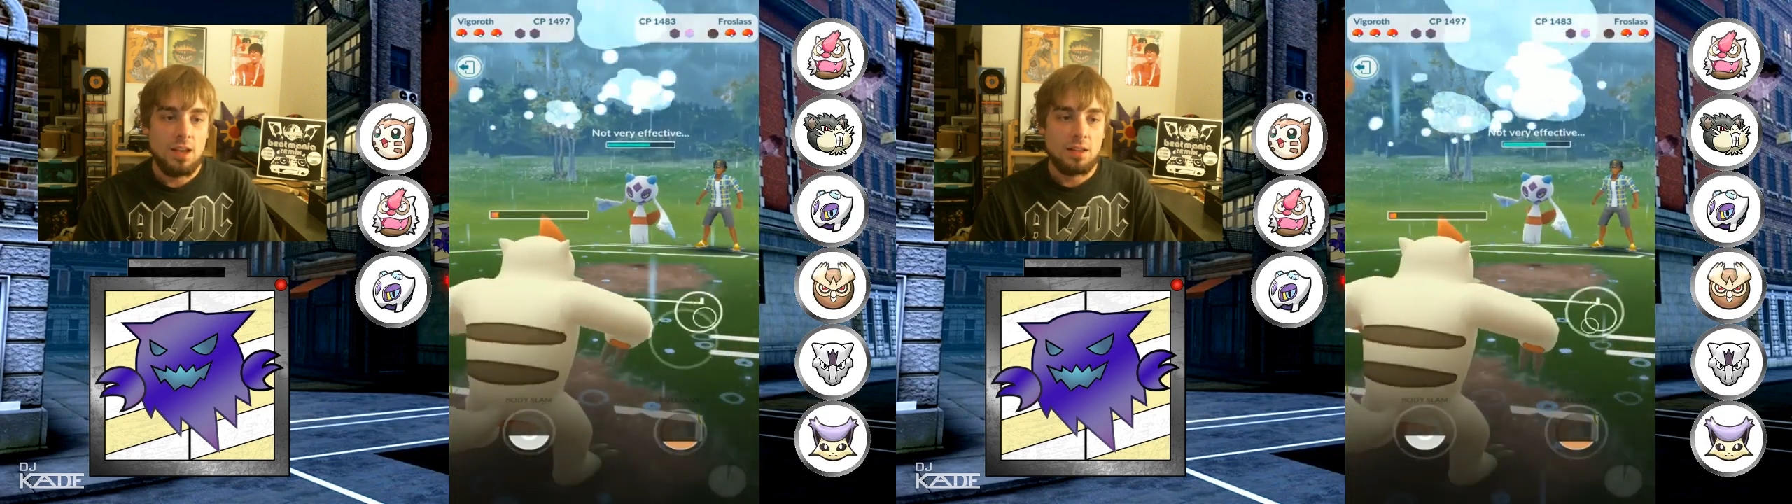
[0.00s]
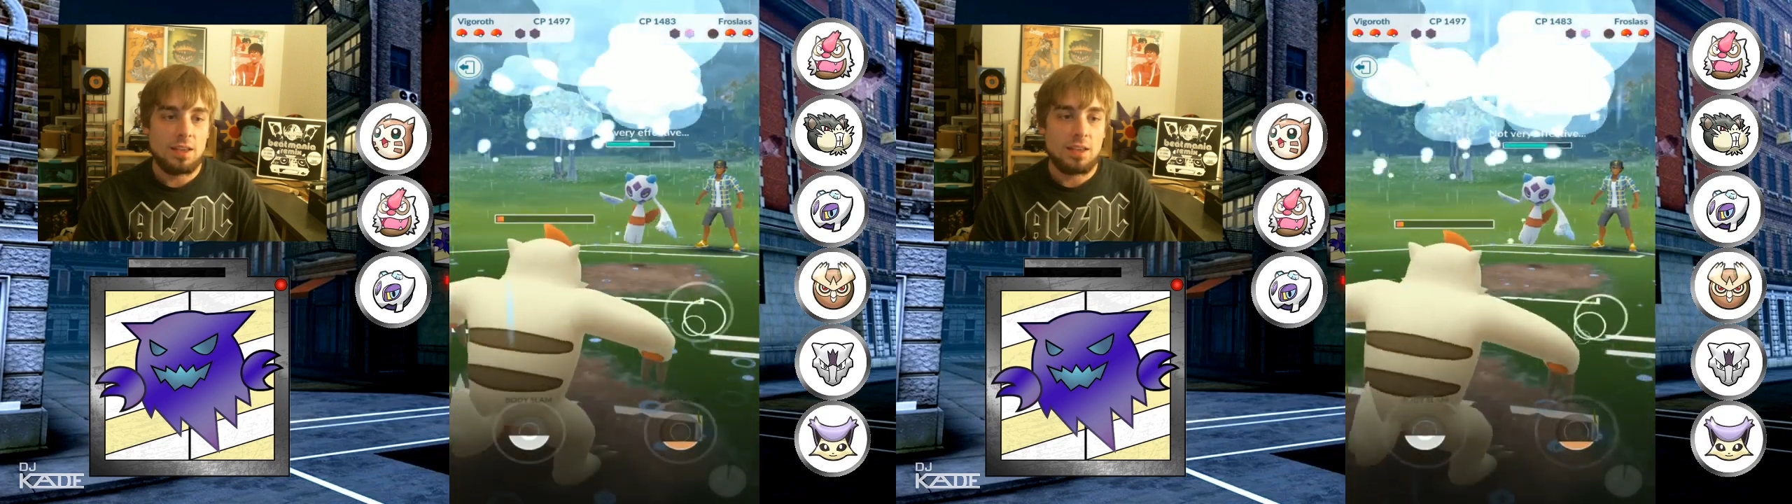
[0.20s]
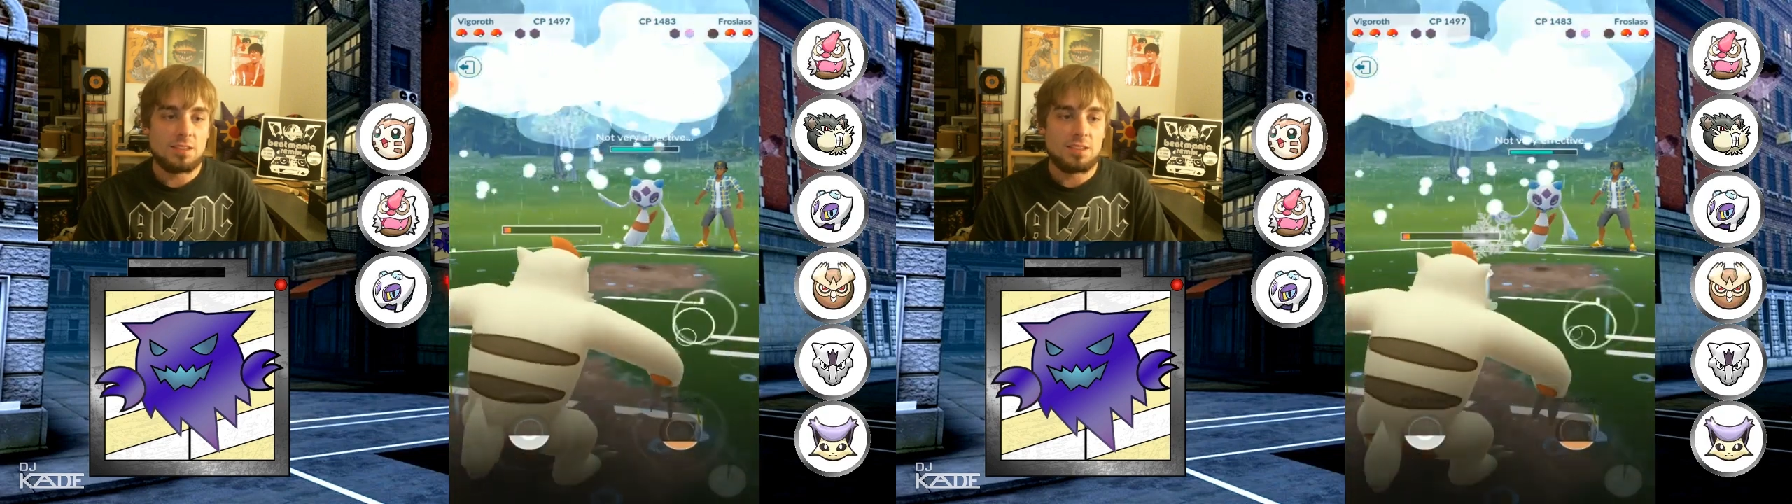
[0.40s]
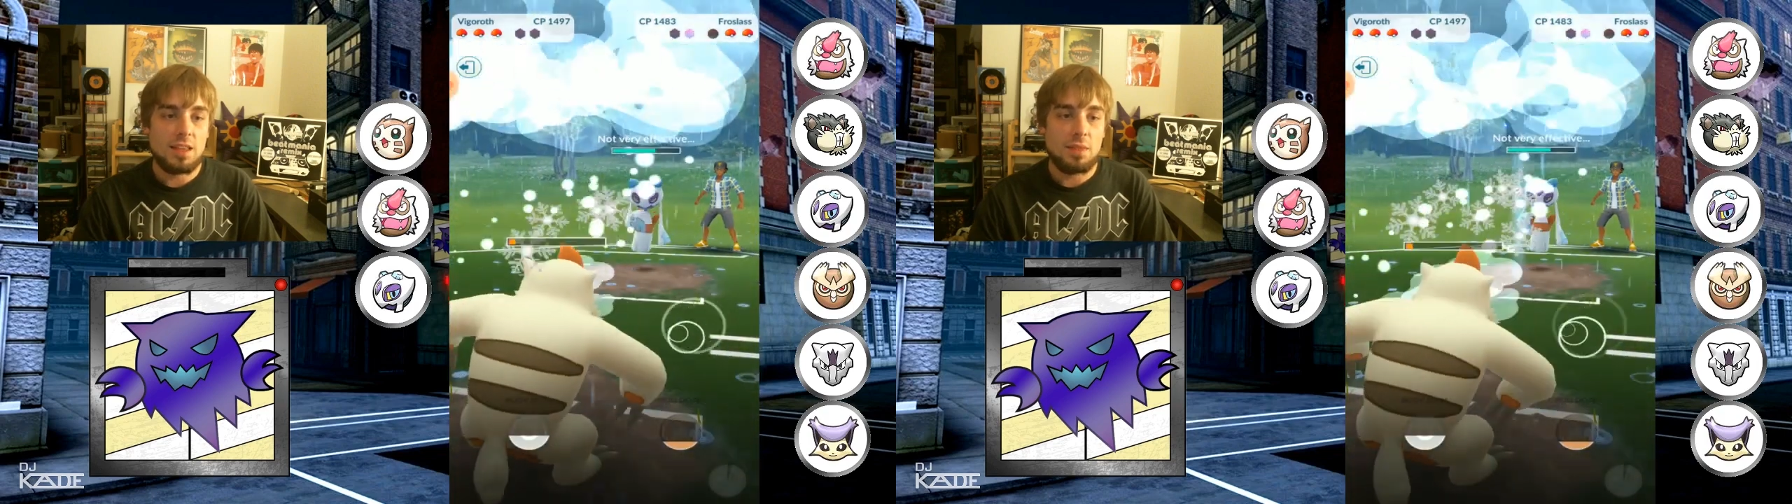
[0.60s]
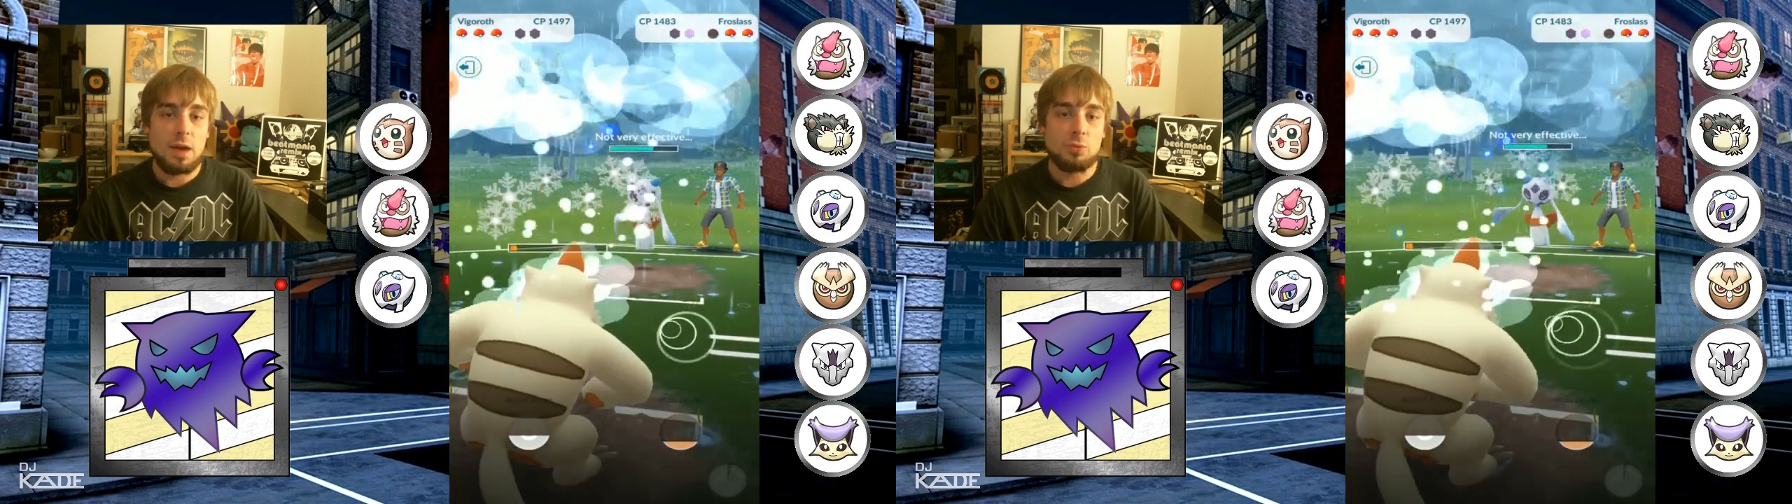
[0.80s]
I
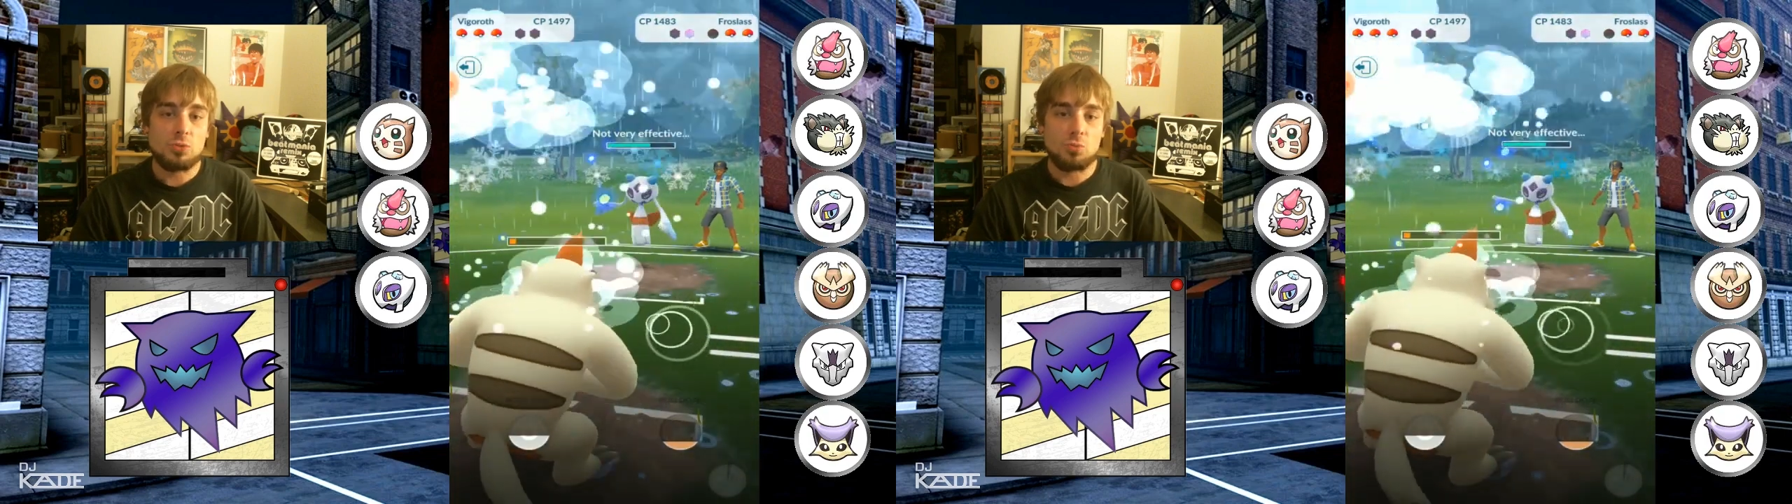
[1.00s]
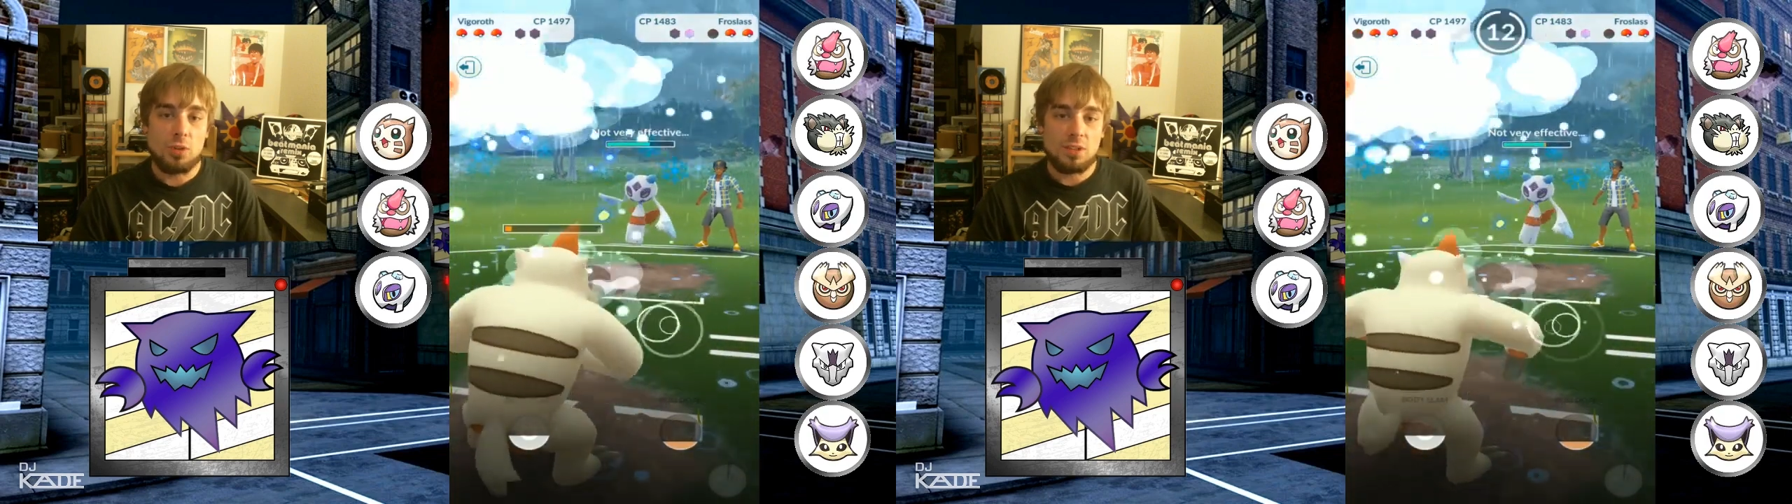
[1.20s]
said, that was one